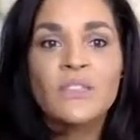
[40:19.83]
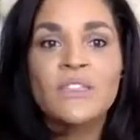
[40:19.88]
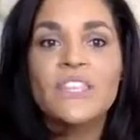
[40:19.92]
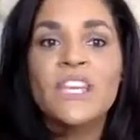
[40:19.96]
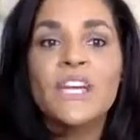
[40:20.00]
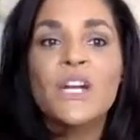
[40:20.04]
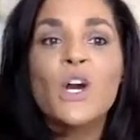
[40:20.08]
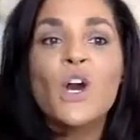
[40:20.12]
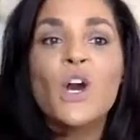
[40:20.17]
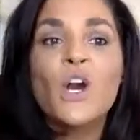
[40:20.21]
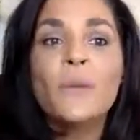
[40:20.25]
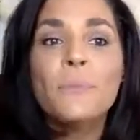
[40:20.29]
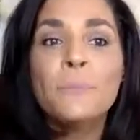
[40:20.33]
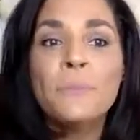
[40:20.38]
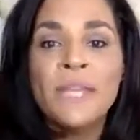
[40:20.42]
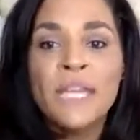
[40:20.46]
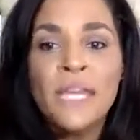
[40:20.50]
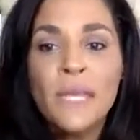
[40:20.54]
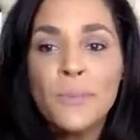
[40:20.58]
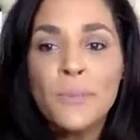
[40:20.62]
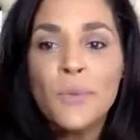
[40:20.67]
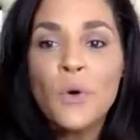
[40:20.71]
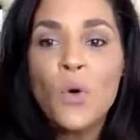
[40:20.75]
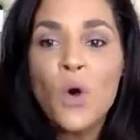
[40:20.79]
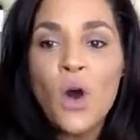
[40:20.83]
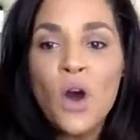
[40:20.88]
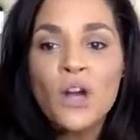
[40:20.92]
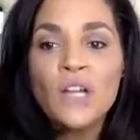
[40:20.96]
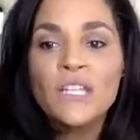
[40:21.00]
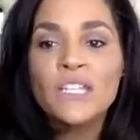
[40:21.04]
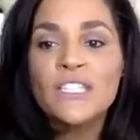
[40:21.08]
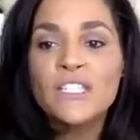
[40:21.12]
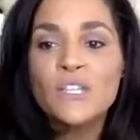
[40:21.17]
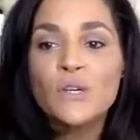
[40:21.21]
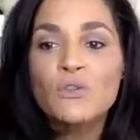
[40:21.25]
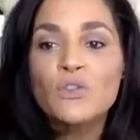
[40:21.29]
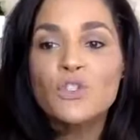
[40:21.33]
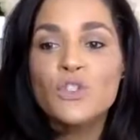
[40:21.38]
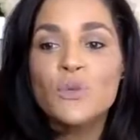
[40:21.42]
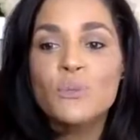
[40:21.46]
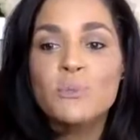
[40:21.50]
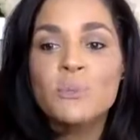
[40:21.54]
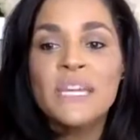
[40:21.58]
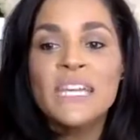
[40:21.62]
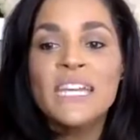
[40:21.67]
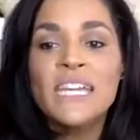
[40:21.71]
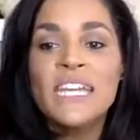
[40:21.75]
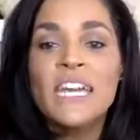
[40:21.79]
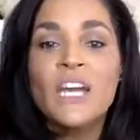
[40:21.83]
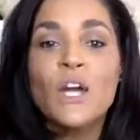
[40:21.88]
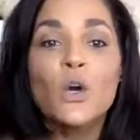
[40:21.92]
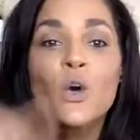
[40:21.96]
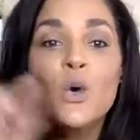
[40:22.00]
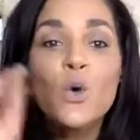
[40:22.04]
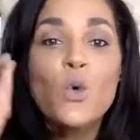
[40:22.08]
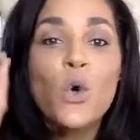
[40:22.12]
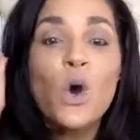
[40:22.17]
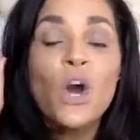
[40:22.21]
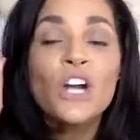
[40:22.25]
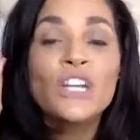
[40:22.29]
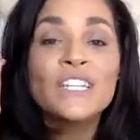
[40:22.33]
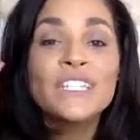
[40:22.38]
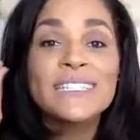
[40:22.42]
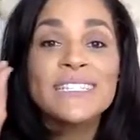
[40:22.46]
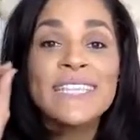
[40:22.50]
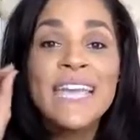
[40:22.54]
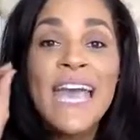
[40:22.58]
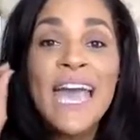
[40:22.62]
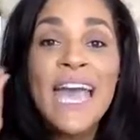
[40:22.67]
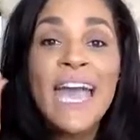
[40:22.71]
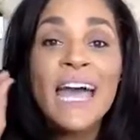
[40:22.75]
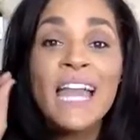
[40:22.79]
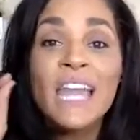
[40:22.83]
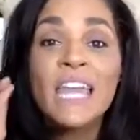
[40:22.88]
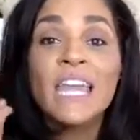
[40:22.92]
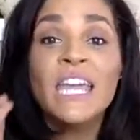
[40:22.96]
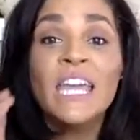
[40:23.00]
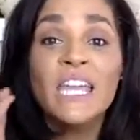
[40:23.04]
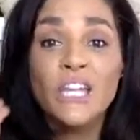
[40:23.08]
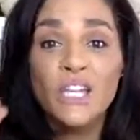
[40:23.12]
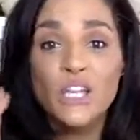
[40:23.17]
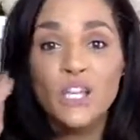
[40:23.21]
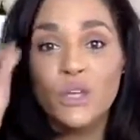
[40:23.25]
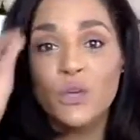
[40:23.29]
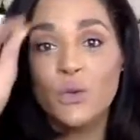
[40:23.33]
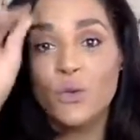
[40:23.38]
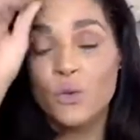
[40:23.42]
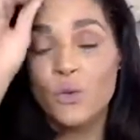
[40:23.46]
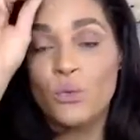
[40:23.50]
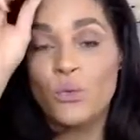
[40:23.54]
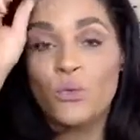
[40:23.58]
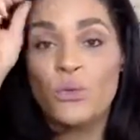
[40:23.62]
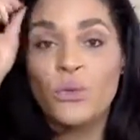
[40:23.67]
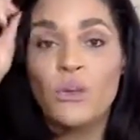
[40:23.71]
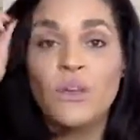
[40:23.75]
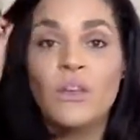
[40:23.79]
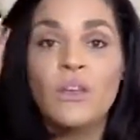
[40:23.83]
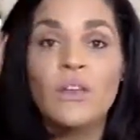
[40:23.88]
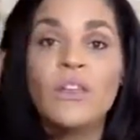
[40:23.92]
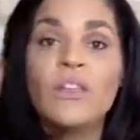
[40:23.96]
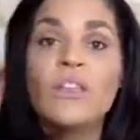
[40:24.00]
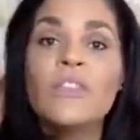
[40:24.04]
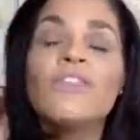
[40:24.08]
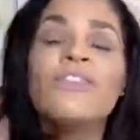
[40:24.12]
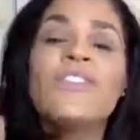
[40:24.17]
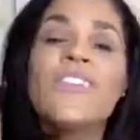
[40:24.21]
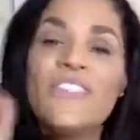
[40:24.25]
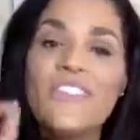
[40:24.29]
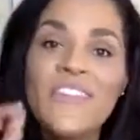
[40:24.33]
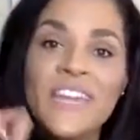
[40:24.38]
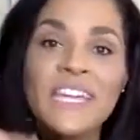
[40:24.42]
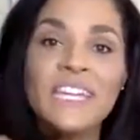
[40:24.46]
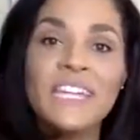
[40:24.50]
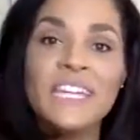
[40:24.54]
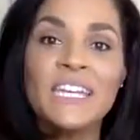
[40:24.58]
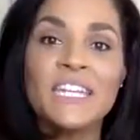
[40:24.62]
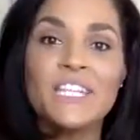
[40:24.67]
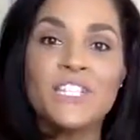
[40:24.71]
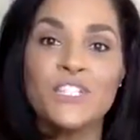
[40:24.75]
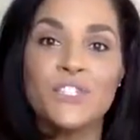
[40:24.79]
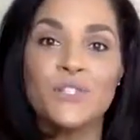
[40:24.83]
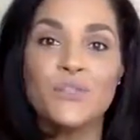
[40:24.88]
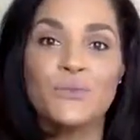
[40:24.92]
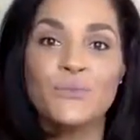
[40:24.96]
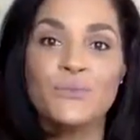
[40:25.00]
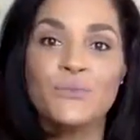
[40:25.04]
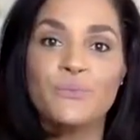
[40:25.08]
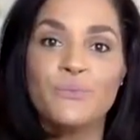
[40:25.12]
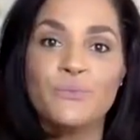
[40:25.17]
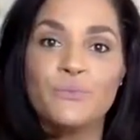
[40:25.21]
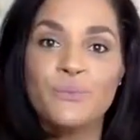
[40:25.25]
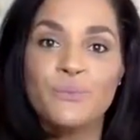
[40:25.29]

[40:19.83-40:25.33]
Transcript: There are people on social media who are telling you that they need you,